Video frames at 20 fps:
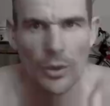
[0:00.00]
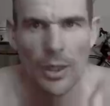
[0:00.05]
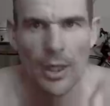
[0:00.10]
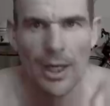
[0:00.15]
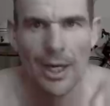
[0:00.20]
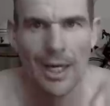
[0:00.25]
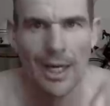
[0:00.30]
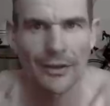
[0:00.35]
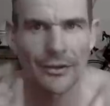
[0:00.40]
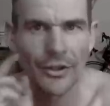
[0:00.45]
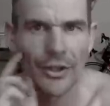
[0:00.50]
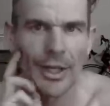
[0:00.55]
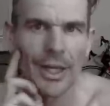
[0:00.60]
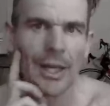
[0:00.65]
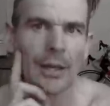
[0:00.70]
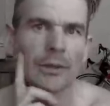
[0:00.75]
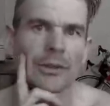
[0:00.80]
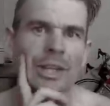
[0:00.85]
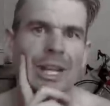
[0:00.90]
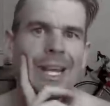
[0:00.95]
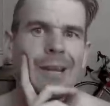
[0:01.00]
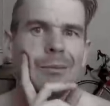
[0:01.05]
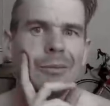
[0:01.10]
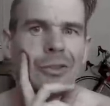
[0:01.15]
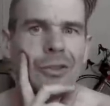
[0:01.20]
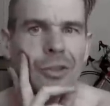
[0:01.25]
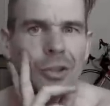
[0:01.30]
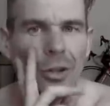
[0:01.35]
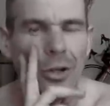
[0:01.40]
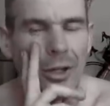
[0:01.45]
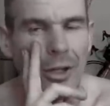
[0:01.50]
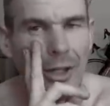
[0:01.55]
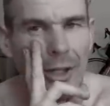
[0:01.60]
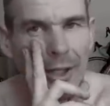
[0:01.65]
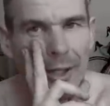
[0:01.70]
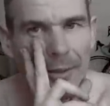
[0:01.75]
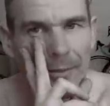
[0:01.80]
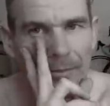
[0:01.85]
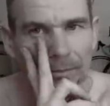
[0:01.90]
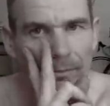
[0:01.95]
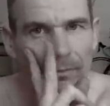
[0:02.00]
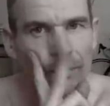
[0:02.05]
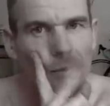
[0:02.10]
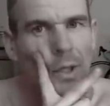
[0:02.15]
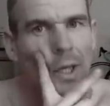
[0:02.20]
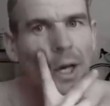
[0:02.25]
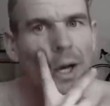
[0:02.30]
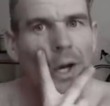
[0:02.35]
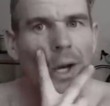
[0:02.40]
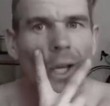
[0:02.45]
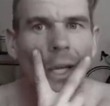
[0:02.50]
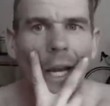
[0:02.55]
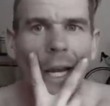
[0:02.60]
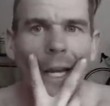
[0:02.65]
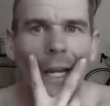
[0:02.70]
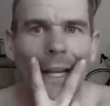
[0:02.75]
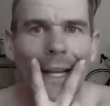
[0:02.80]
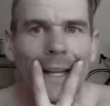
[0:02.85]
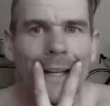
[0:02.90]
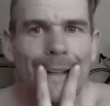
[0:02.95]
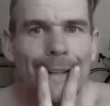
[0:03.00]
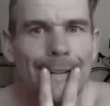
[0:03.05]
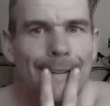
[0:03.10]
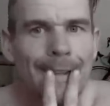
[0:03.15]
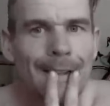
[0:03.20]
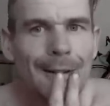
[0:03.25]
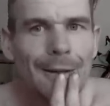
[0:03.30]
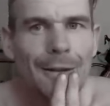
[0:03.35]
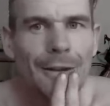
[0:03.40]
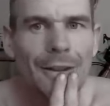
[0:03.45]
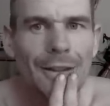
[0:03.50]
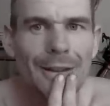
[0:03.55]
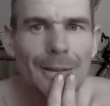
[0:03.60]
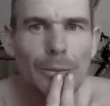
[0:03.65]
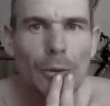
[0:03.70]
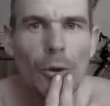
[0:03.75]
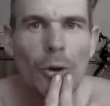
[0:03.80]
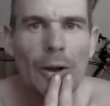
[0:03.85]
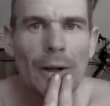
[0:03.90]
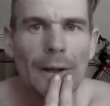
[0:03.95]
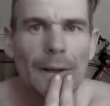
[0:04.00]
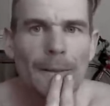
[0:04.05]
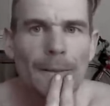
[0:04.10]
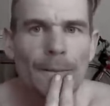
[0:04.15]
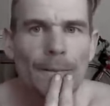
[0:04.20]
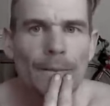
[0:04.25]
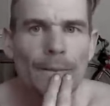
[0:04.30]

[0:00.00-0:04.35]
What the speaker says: We are out today, Team Sky in Adelaide. This is this morning.